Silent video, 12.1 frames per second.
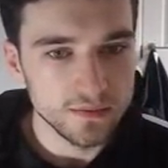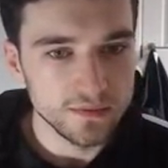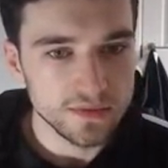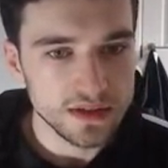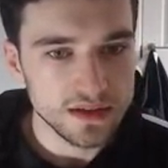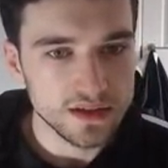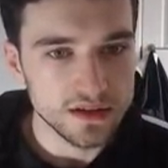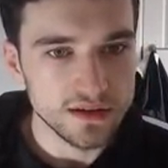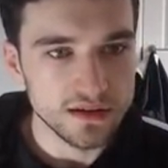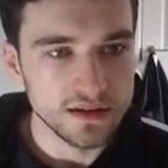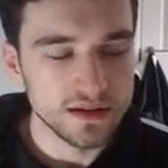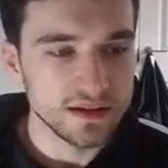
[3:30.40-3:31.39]

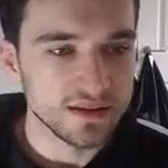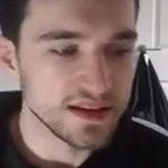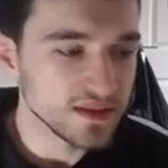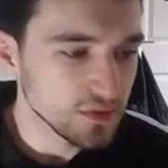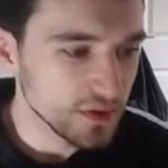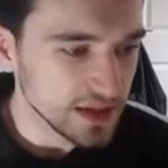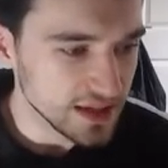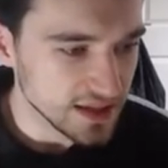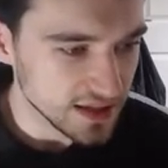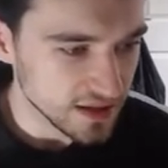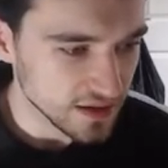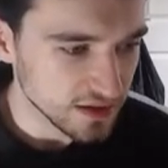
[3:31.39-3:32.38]
So there's already
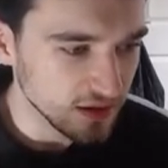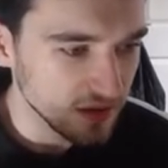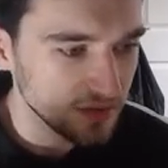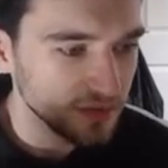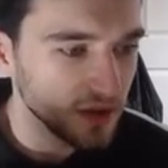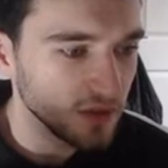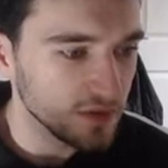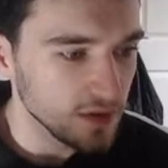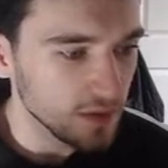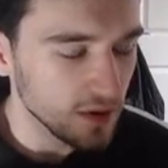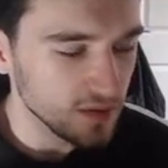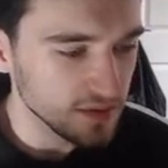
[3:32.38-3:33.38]
like a few
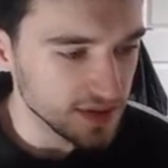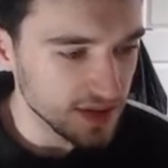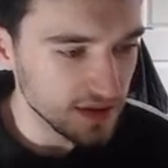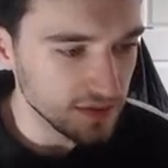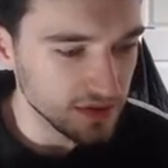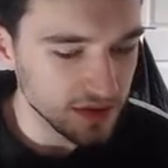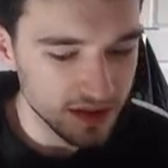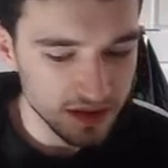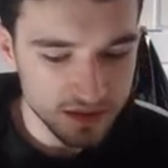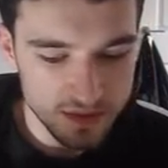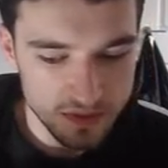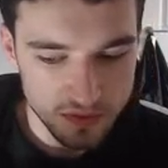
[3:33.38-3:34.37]
problems there with
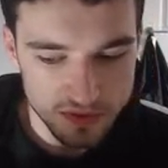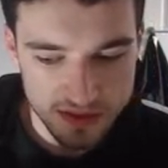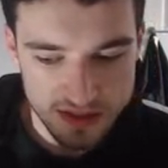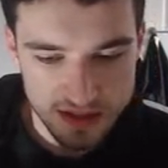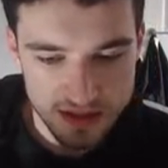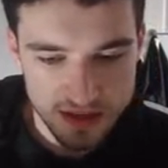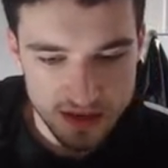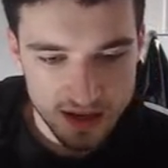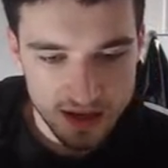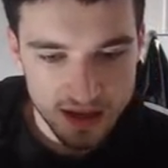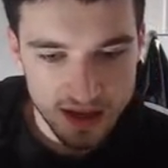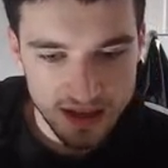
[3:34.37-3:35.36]
things people can see,
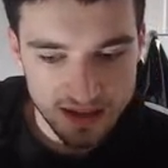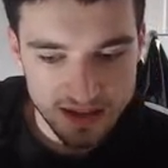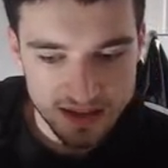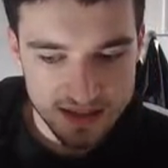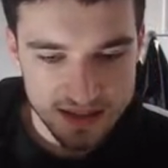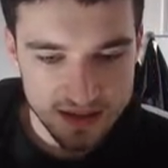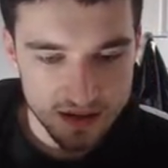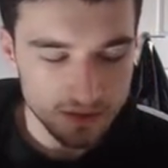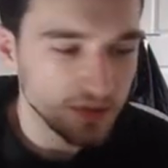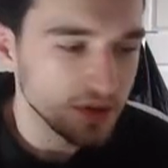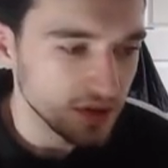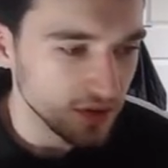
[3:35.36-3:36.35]
and I'm
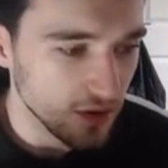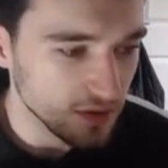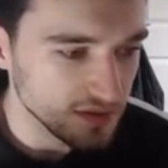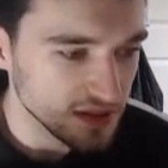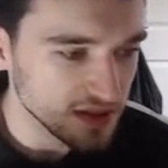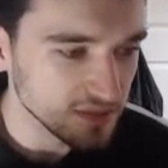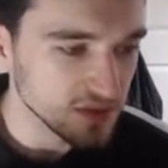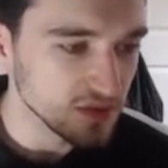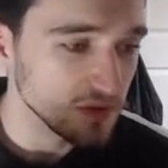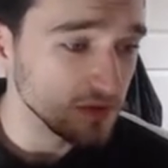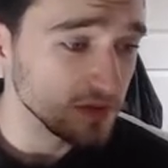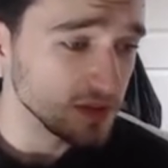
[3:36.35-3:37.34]
gonna offer some
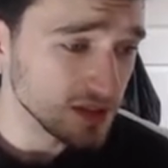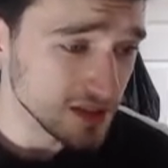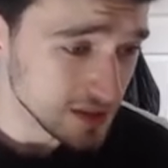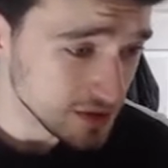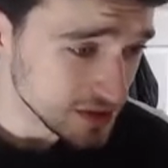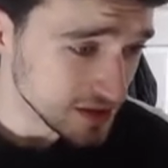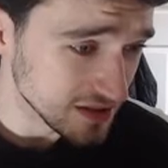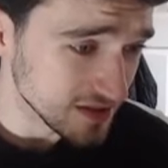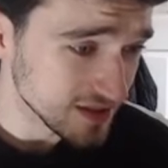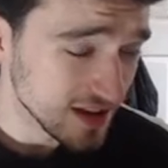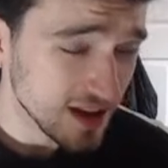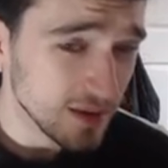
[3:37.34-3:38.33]
sort of
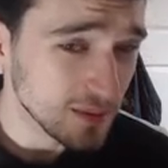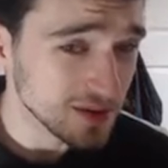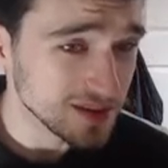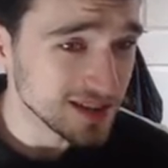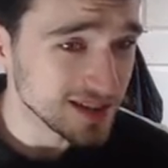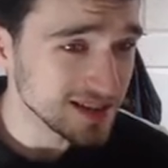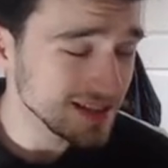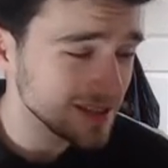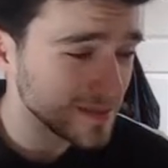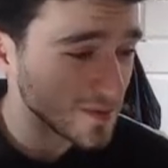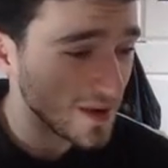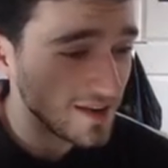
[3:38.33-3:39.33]
solutions, because the
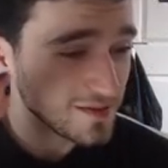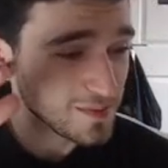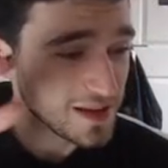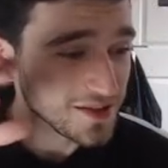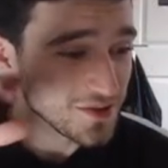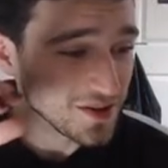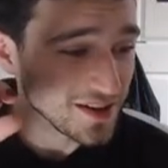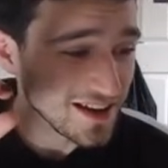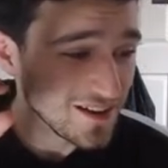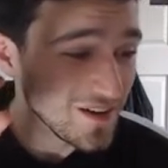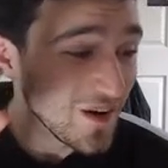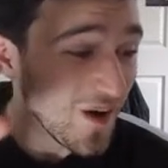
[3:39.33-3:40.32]
systems we have in place right
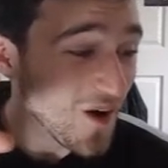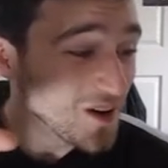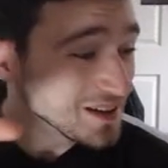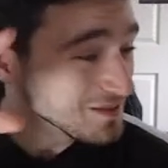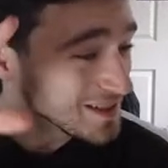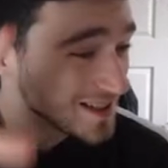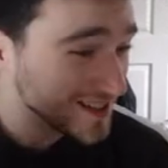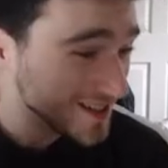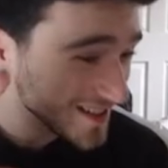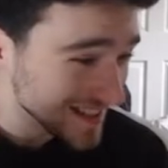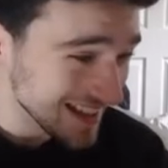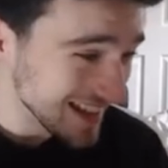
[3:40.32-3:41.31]
now aren't even as good
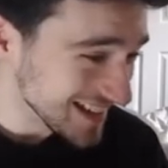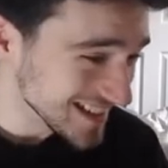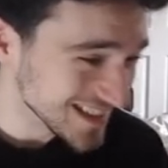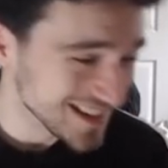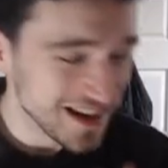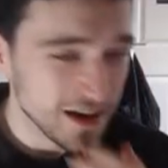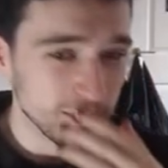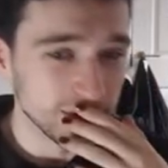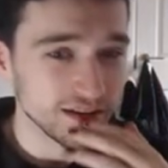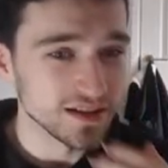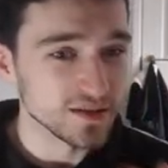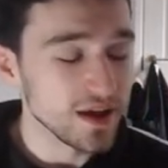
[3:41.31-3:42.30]
as this,
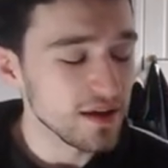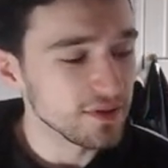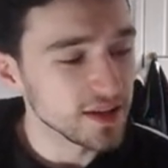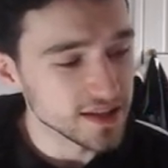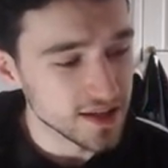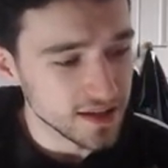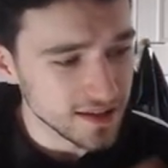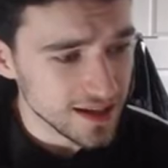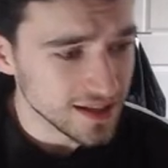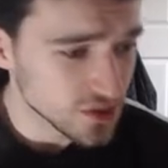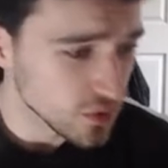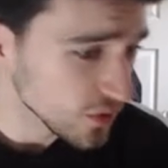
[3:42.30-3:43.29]
because we have things like
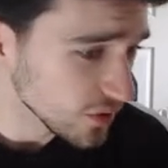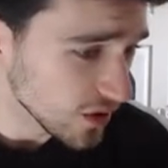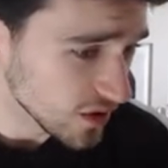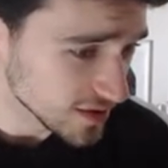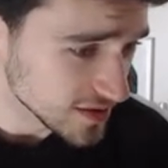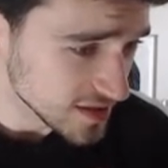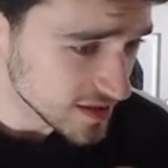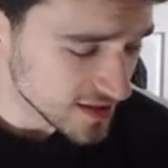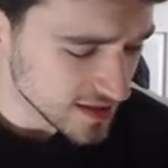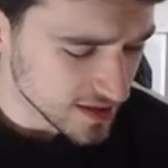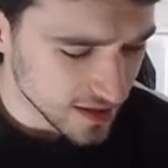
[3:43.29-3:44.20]
electoral colleges.